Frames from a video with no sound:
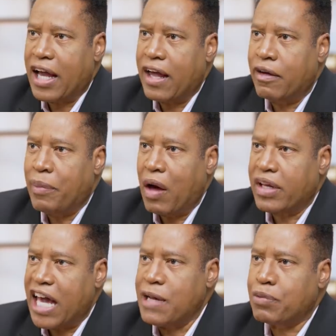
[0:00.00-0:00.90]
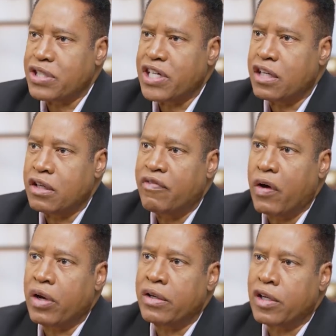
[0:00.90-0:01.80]
And about 8% of the
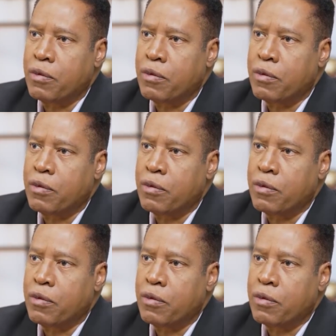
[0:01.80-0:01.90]
very yeah.